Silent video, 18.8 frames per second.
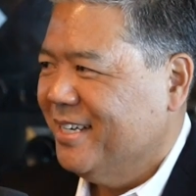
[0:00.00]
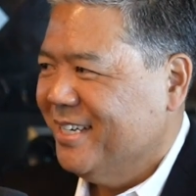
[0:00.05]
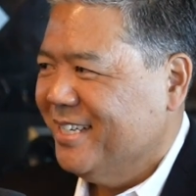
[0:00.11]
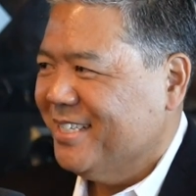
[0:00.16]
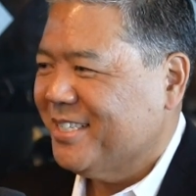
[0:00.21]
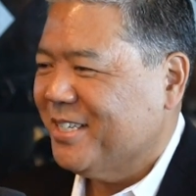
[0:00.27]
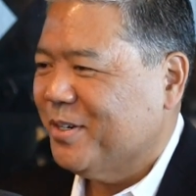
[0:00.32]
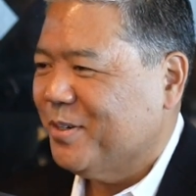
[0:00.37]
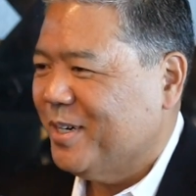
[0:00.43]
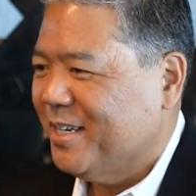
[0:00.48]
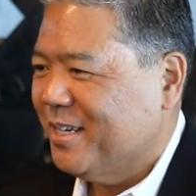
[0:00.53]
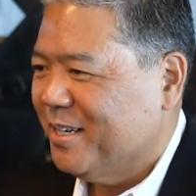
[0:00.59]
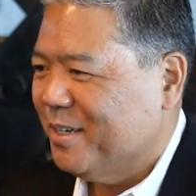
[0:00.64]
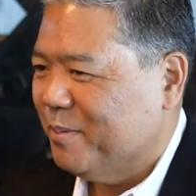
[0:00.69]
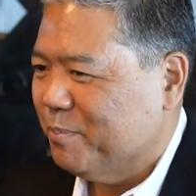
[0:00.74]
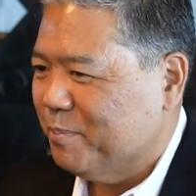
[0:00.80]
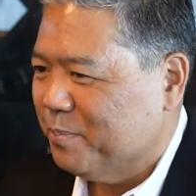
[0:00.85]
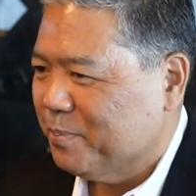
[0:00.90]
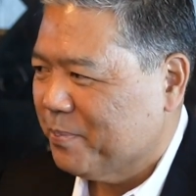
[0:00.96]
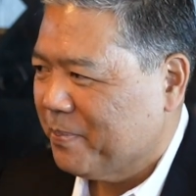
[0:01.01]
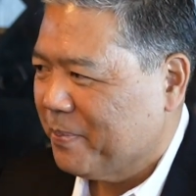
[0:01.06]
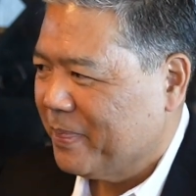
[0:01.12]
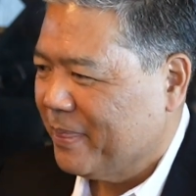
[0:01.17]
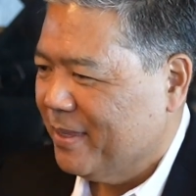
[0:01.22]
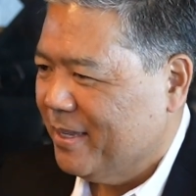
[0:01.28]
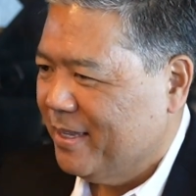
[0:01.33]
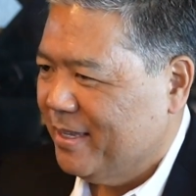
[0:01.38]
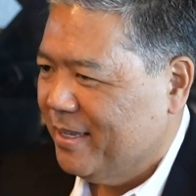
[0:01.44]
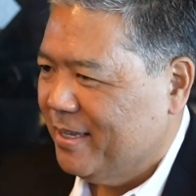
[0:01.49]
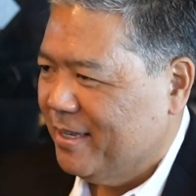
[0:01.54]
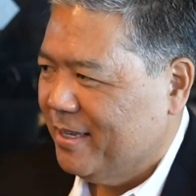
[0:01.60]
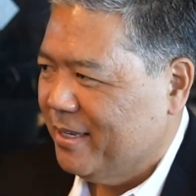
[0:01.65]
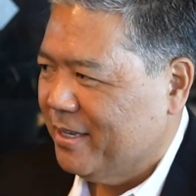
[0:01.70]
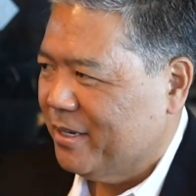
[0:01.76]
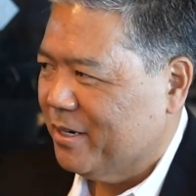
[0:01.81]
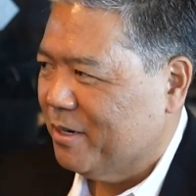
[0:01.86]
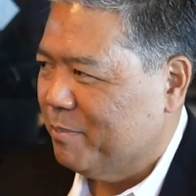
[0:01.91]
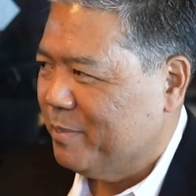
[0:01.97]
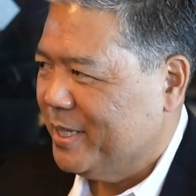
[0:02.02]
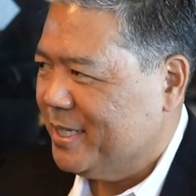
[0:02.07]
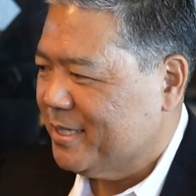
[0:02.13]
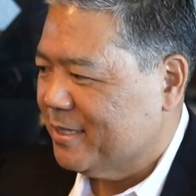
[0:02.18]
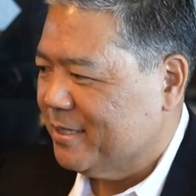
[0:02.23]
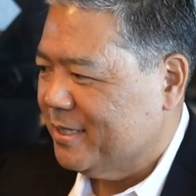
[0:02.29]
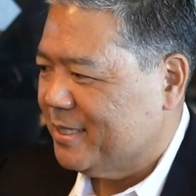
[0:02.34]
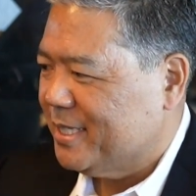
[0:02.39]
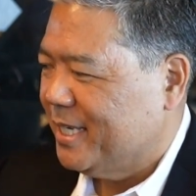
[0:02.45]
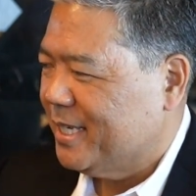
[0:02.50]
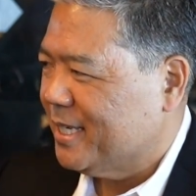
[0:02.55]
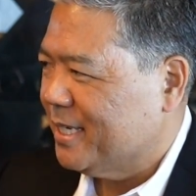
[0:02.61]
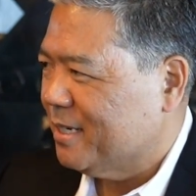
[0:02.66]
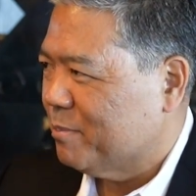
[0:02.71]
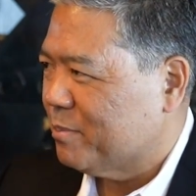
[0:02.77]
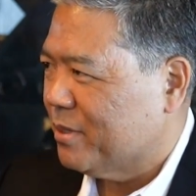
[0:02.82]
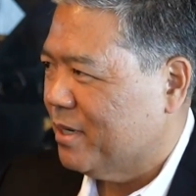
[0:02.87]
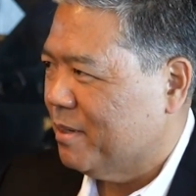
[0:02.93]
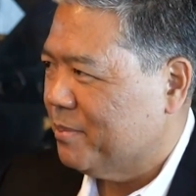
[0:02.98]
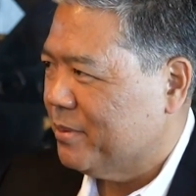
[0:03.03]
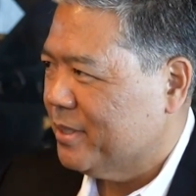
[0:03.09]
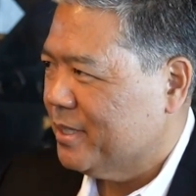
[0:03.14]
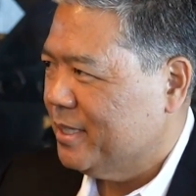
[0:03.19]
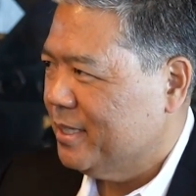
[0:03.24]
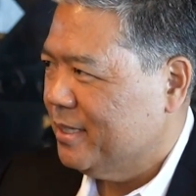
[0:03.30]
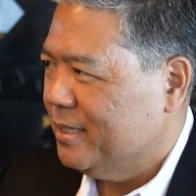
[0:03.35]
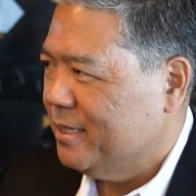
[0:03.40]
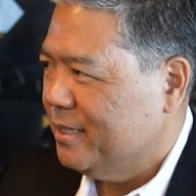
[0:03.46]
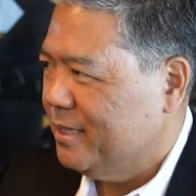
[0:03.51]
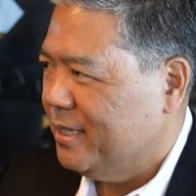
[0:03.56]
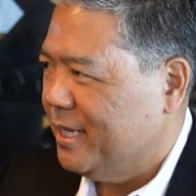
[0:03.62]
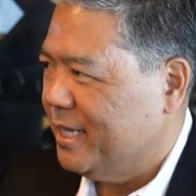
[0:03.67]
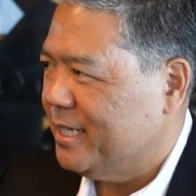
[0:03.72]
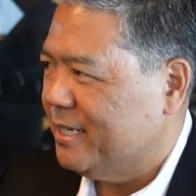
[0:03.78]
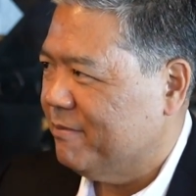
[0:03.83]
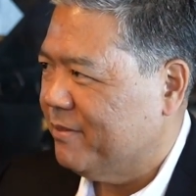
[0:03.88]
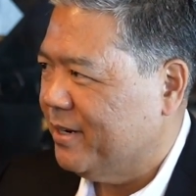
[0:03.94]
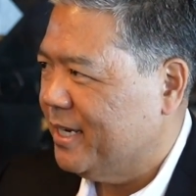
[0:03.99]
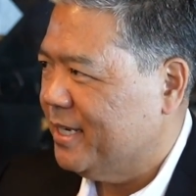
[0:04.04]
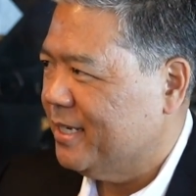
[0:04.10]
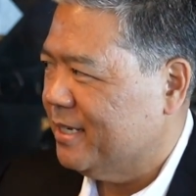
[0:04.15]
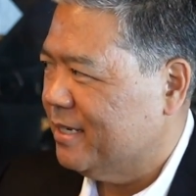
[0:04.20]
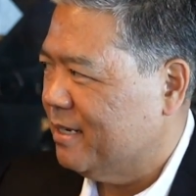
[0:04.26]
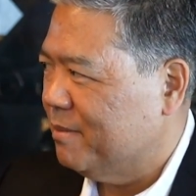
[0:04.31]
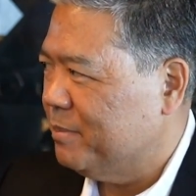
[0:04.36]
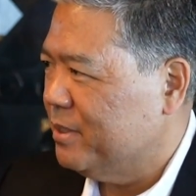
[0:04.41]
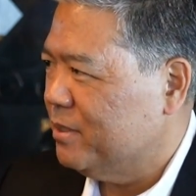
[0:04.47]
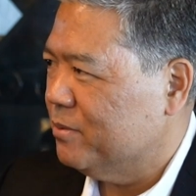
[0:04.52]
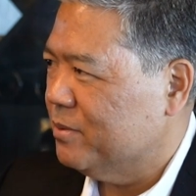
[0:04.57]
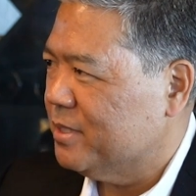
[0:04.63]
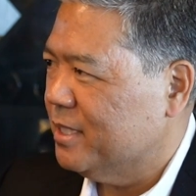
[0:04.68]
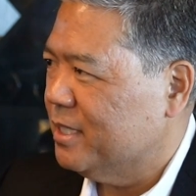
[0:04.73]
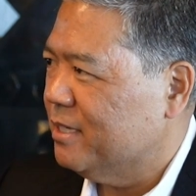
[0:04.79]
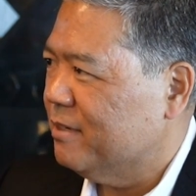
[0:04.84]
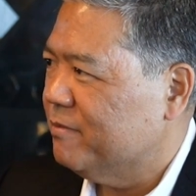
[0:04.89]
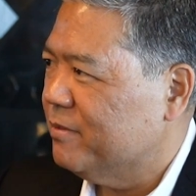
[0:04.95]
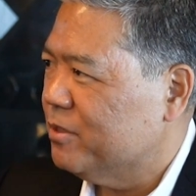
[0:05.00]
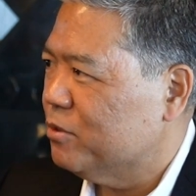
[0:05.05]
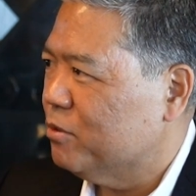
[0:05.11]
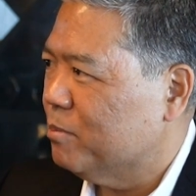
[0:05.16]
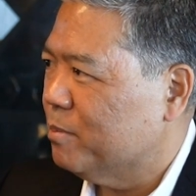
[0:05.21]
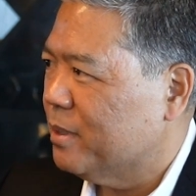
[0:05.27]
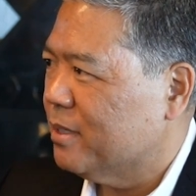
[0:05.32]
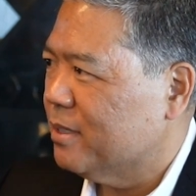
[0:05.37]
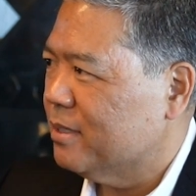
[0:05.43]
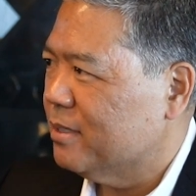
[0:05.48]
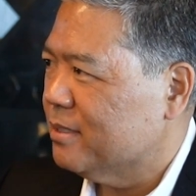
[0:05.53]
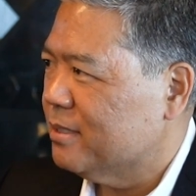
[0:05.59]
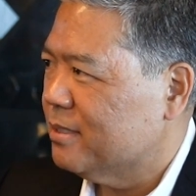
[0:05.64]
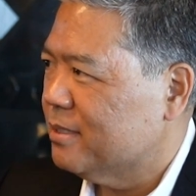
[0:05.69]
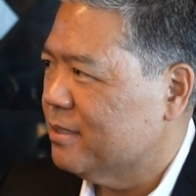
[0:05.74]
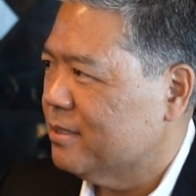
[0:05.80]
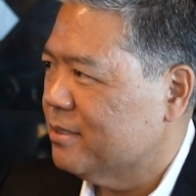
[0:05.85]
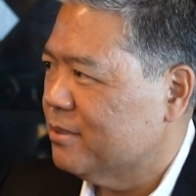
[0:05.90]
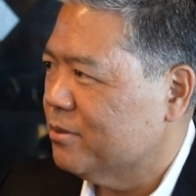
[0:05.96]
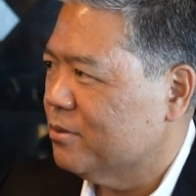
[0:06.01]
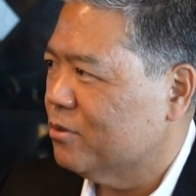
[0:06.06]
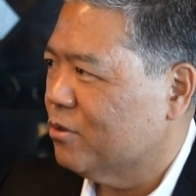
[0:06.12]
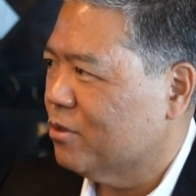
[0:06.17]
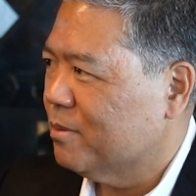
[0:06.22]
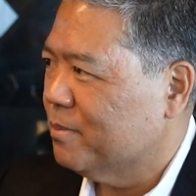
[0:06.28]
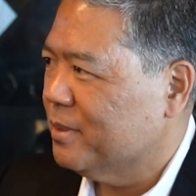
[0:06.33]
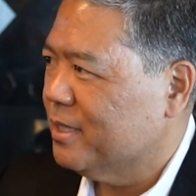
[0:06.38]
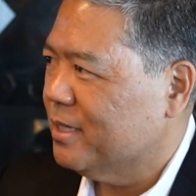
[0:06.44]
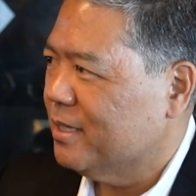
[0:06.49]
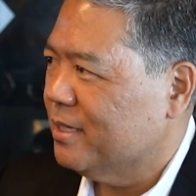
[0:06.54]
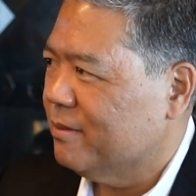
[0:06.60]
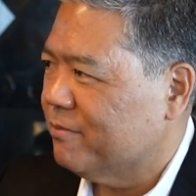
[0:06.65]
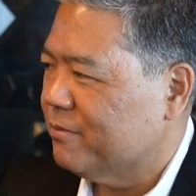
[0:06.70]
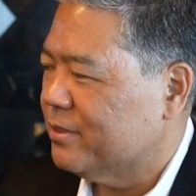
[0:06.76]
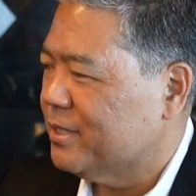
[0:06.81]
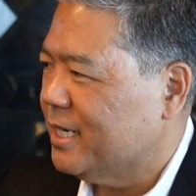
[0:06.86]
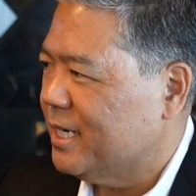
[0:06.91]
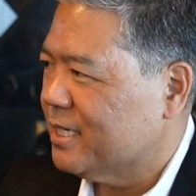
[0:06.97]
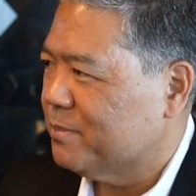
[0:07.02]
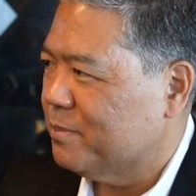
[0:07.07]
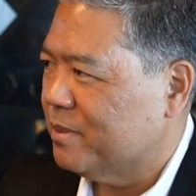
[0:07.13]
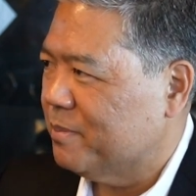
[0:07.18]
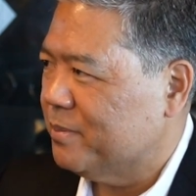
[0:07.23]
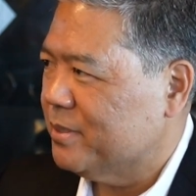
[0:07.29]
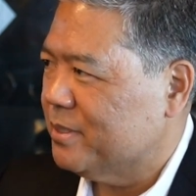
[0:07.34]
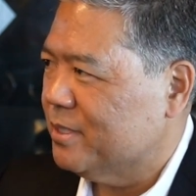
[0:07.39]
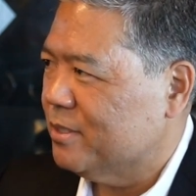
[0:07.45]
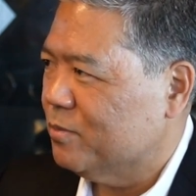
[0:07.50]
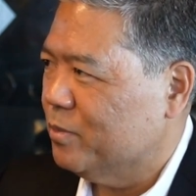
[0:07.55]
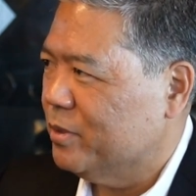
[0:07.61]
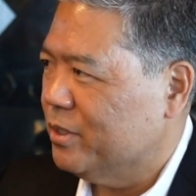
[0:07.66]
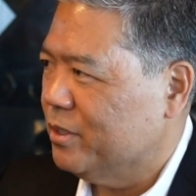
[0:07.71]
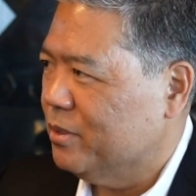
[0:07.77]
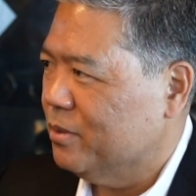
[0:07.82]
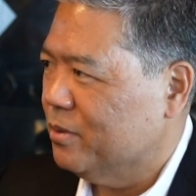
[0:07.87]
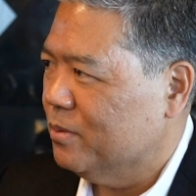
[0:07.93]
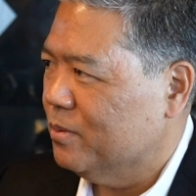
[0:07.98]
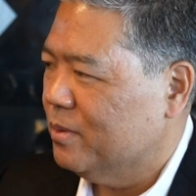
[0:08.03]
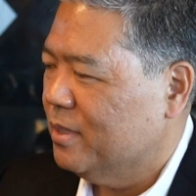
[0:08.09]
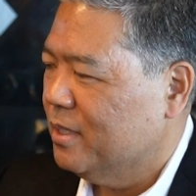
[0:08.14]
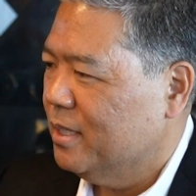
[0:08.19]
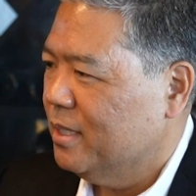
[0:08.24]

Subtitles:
So you're basically taking a property and dividing it up into its individual parts. So normally, for tax purposes, when you